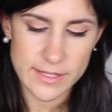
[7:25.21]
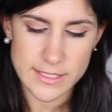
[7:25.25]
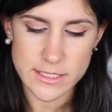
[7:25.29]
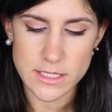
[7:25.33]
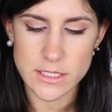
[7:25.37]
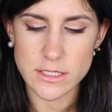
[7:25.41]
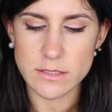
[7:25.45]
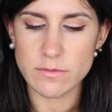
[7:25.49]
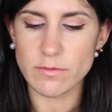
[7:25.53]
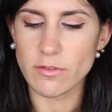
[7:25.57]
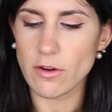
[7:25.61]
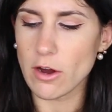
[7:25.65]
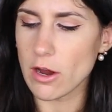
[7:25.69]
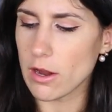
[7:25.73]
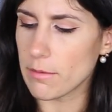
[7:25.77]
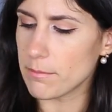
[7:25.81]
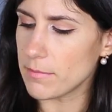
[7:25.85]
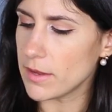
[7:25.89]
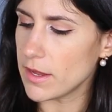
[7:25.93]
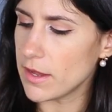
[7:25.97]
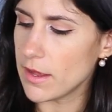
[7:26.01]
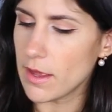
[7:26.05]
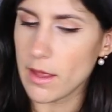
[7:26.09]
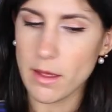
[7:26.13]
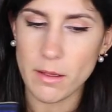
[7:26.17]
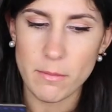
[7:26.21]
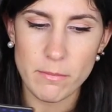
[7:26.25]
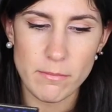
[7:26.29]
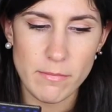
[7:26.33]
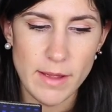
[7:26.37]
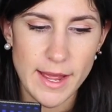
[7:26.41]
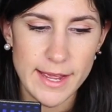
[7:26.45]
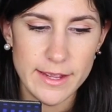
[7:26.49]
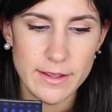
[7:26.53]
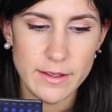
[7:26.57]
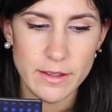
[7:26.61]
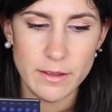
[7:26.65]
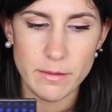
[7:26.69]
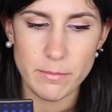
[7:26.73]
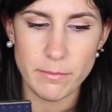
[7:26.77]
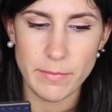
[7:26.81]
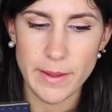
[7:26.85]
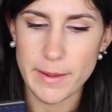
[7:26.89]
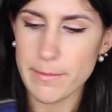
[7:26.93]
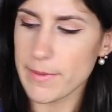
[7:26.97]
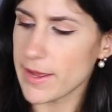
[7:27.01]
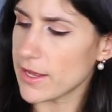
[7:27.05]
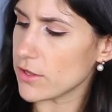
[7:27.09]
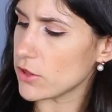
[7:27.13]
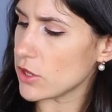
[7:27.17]
This is from Mac
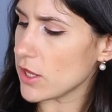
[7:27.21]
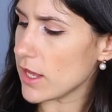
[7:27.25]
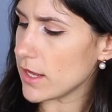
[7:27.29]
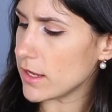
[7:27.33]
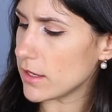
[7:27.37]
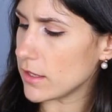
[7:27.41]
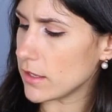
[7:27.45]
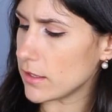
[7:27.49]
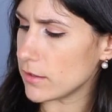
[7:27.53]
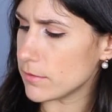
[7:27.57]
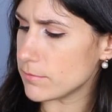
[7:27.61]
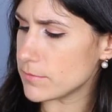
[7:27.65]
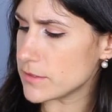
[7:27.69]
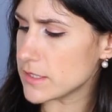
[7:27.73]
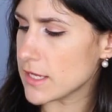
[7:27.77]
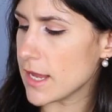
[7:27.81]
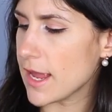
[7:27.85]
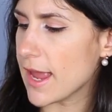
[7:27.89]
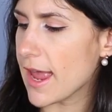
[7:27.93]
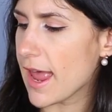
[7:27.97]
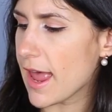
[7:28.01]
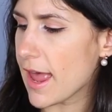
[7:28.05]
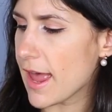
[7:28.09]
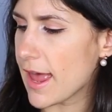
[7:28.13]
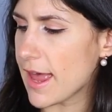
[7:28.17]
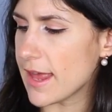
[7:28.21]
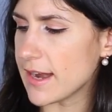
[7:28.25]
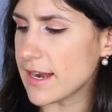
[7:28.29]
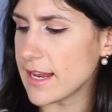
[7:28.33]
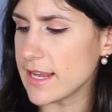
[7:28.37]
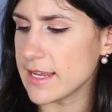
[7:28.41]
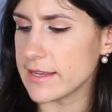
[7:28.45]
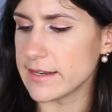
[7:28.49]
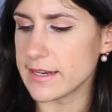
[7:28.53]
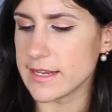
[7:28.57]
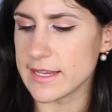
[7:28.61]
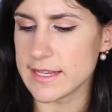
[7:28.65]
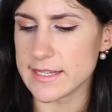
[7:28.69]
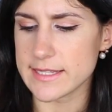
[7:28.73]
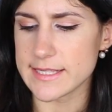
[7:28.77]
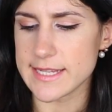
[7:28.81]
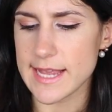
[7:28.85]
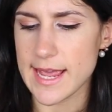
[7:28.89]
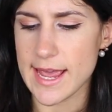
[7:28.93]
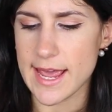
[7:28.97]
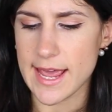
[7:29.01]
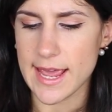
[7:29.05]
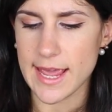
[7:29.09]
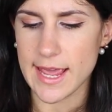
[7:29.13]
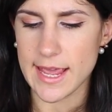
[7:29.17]
by Marc Jacobs, and it
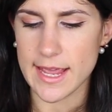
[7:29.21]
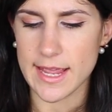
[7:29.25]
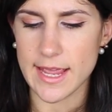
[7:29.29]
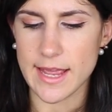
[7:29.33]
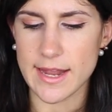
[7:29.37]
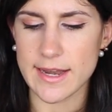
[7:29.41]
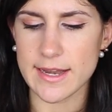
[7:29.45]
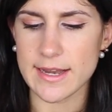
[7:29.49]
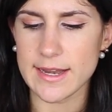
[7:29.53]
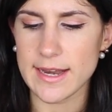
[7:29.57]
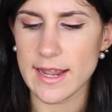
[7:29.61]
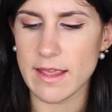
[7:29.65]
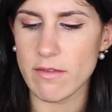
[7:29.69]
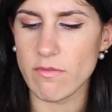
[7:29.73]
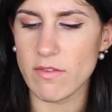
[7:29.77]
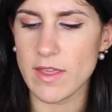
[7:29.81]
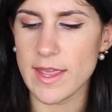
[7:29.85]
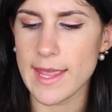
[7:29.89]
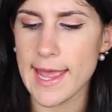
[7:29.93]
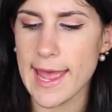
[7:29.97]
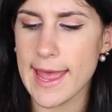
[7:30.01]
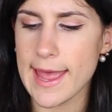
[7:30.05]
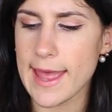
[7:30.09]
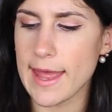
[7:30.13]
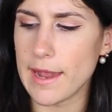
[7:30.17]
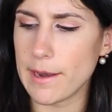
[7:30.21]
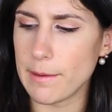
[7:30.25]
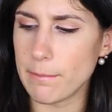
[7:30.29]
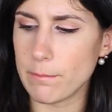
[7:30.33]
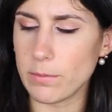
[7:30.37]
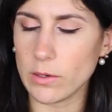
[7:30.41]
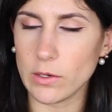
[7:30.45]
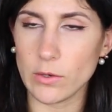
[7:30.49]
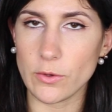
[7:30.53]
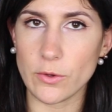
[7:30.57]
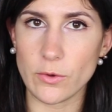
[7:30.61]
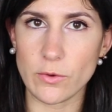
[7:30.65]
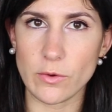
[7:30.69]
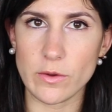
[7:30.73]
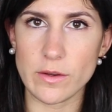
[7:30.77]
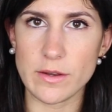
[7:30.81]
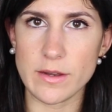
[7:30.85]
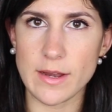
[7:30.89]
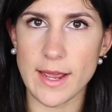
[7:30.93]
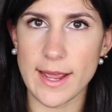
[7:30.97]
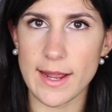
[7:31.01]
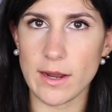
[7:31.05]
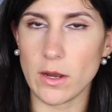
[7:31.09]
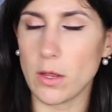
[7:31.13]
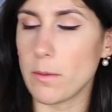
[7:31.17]
is a navy and blue
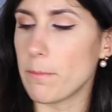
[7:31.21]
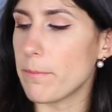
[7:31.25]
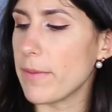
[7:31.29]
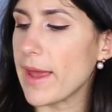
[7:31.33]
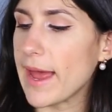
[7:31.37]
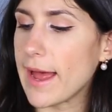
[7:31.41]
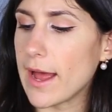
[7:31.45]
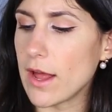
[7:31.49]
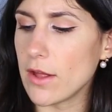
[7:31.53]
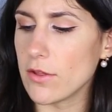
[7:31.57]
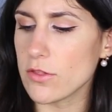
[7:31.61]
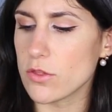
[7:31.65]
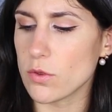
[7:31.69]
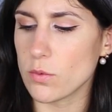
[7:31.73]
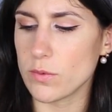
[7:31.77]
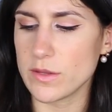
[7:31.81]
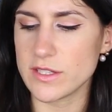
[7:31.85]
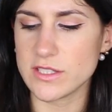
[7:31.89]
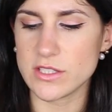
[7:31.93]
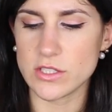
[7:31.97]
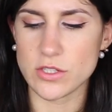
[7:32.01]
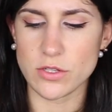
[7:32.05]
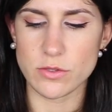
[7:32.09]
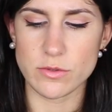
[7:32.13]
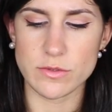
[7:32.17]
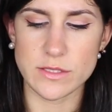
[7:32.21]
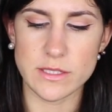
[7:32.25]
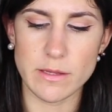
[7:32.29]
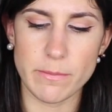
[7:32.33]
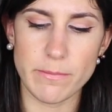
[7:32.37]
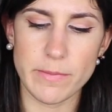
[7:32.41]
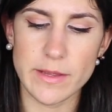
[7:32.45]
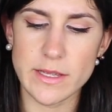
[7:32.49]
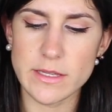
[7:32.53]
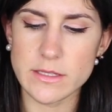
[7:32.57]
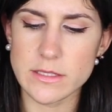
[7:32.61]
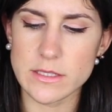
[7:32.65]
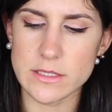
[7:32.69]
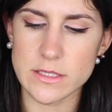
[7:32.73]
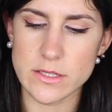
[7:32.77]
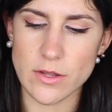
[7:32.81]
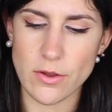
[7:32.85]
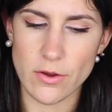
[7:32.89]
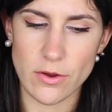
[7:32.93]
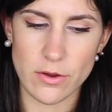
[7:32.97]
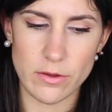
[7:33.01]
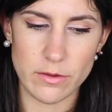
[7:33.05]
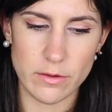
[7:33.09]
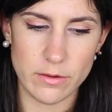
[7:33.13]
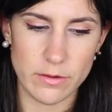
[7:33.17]
nylon pouch with two zippers,
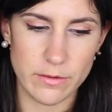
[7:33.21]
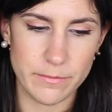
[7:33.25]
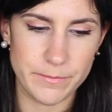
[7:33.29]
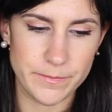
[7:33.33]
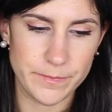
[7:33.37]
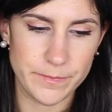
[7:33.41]
so